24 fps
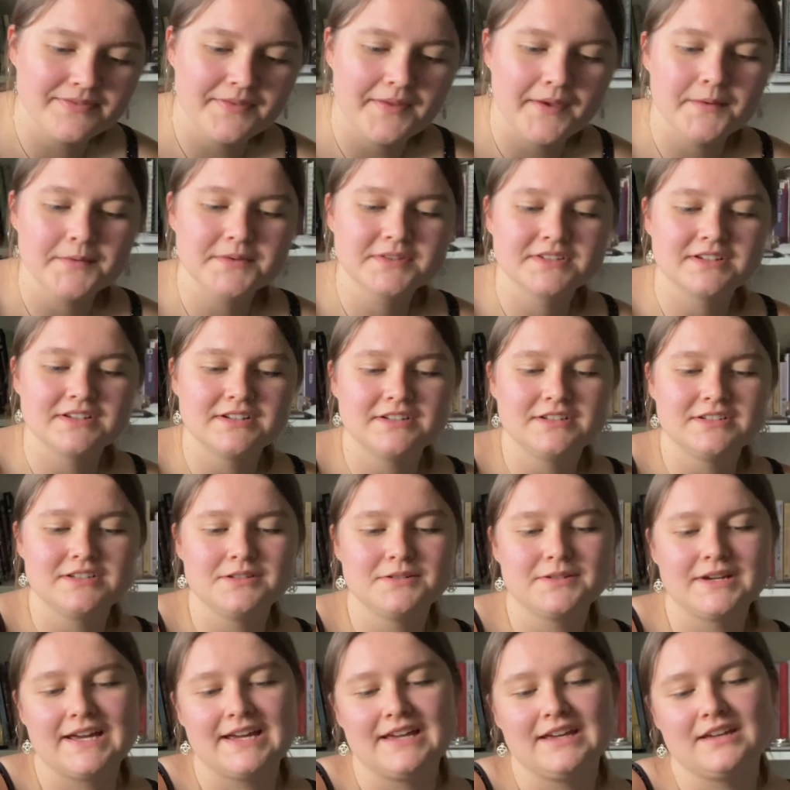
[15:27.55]
I was going to
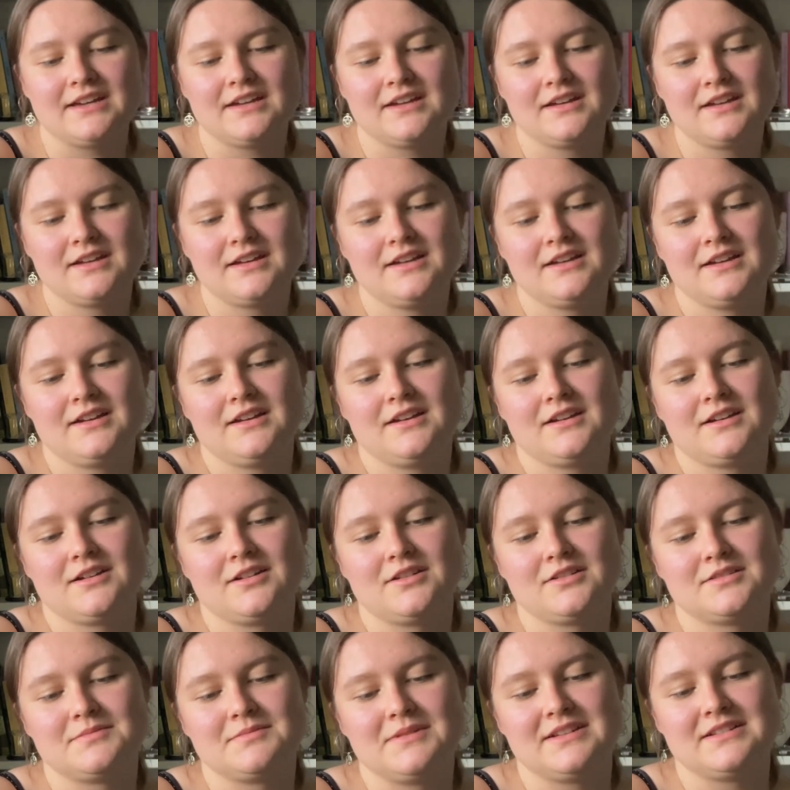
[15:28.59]
do a
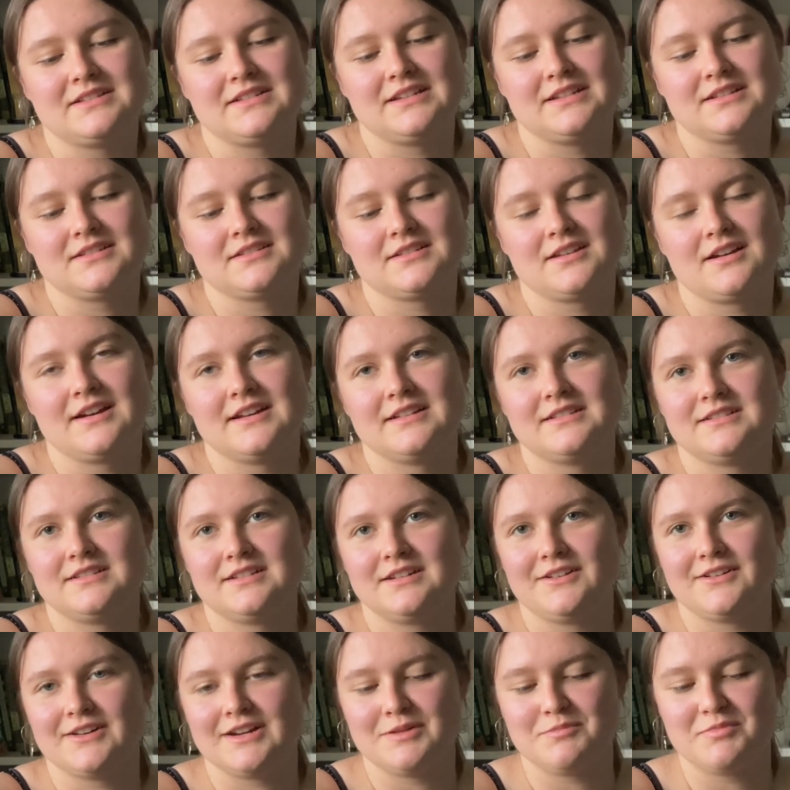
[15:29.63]
cosmetic science
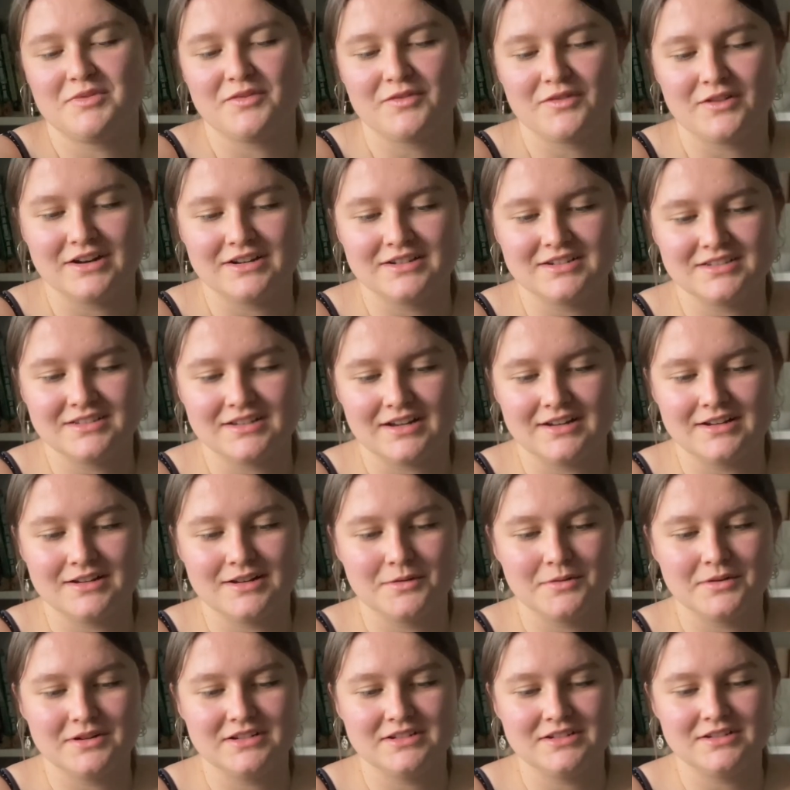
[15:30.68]
degree before I decided I
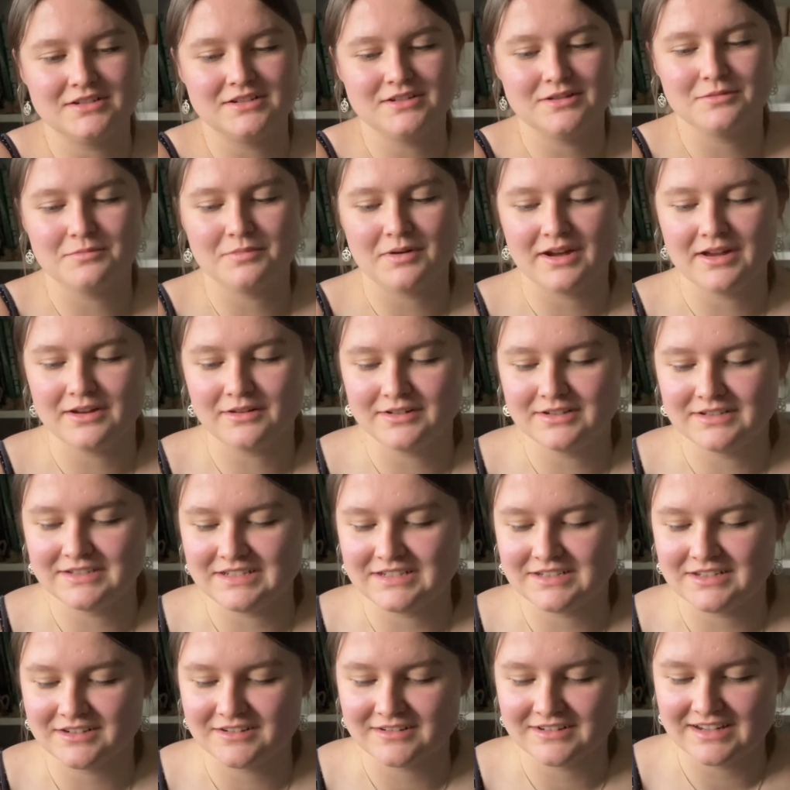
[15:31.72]
wanted to do a biology
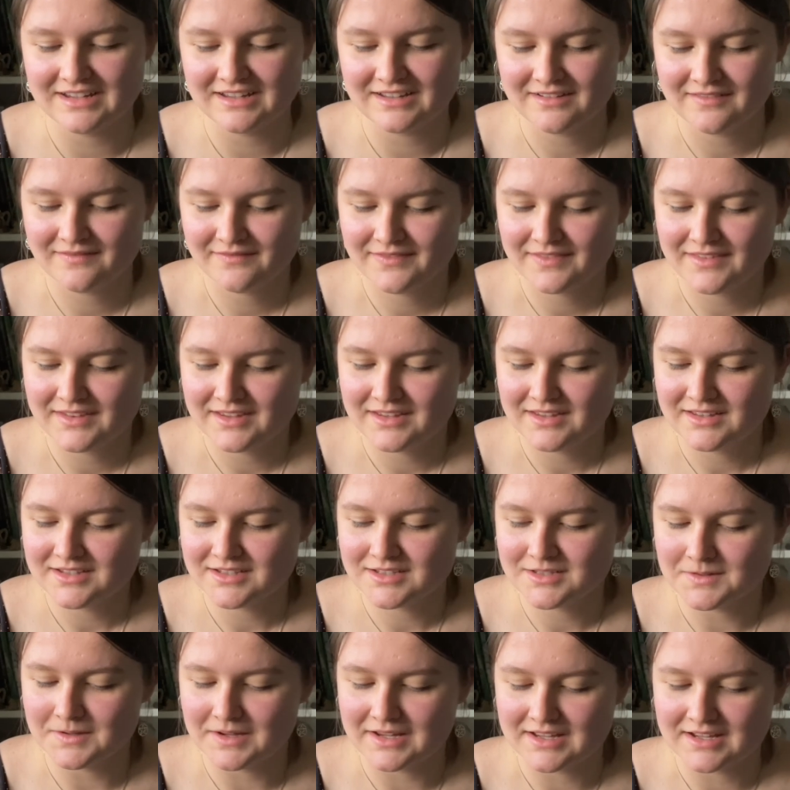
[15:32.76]
degree,
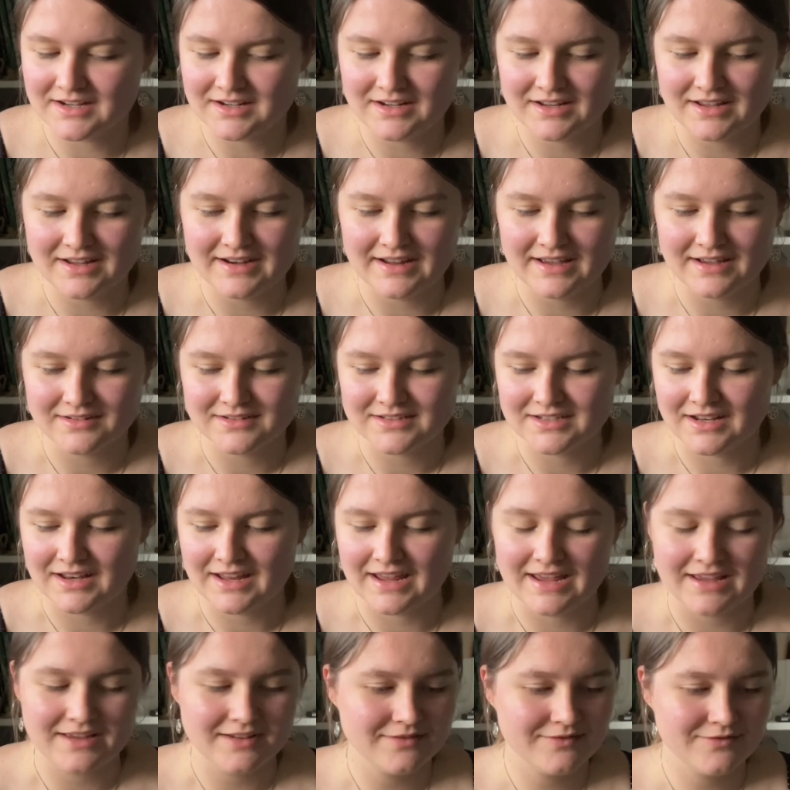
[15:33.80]
so I could learn how to
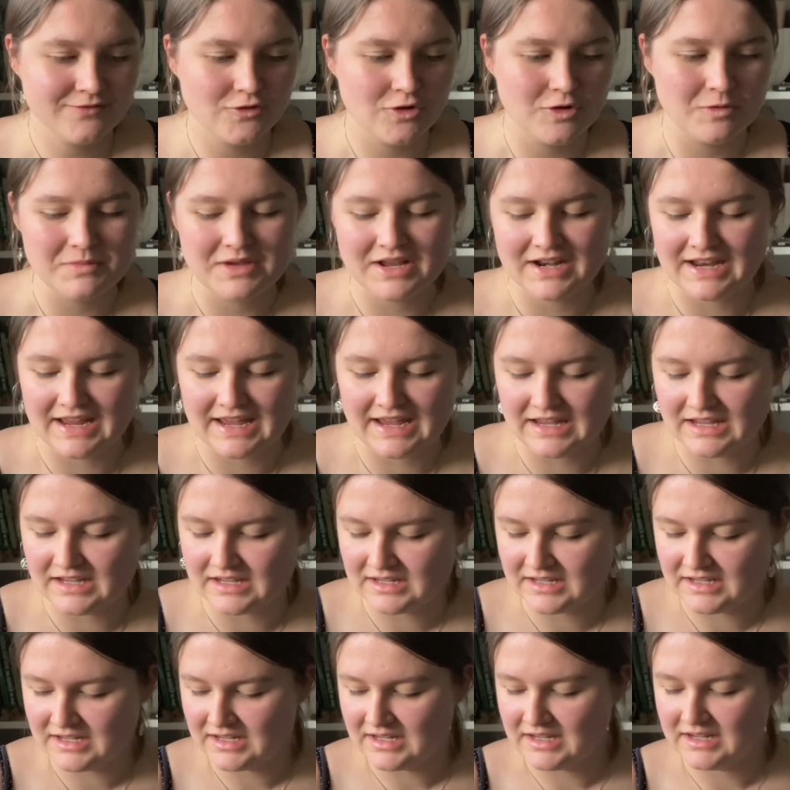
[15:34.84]
like formulate
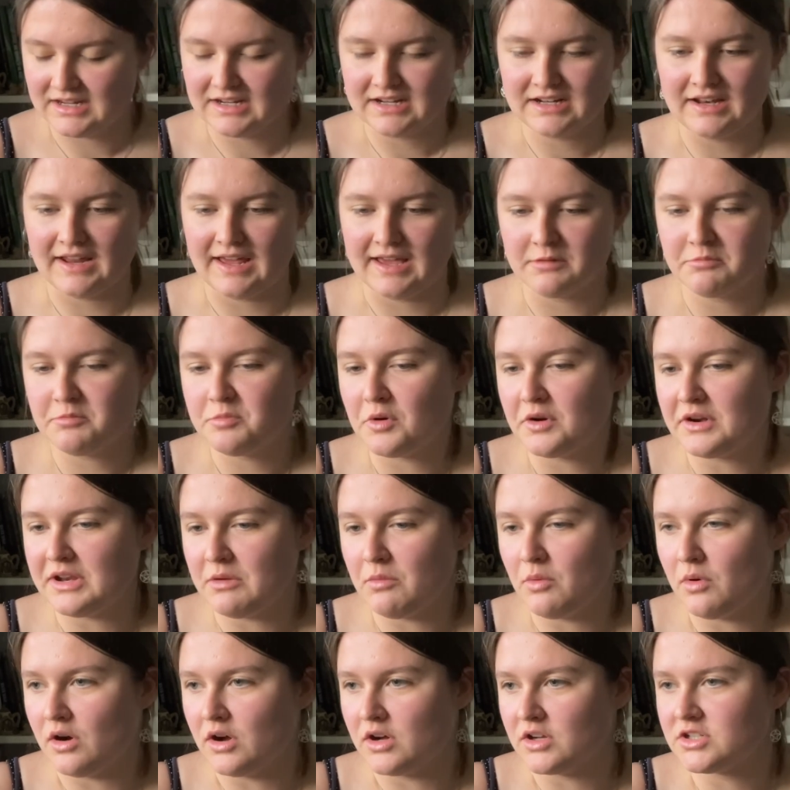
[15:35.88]
like body
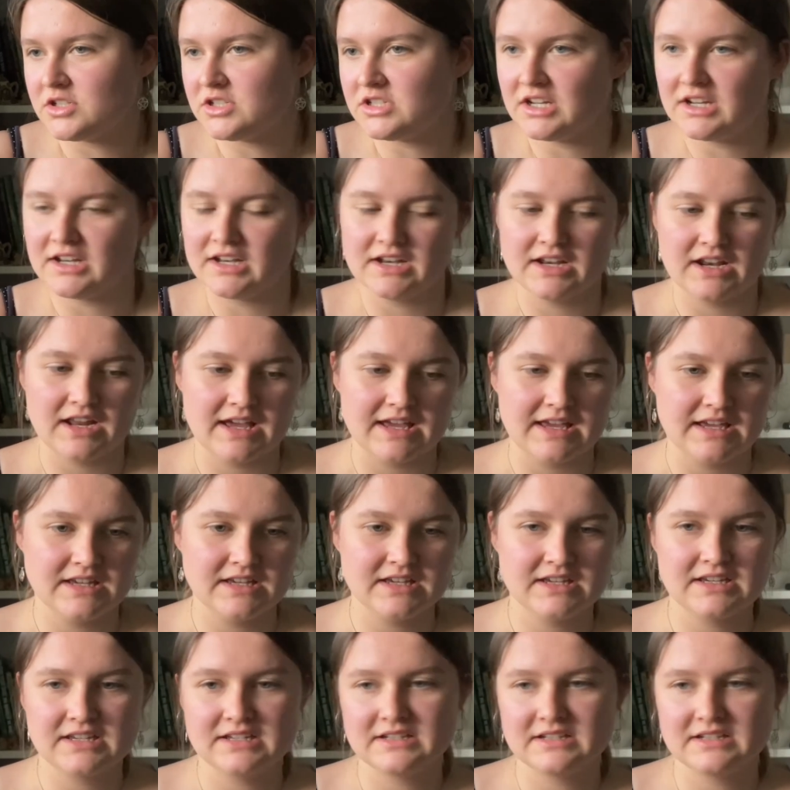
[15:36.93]
wash and like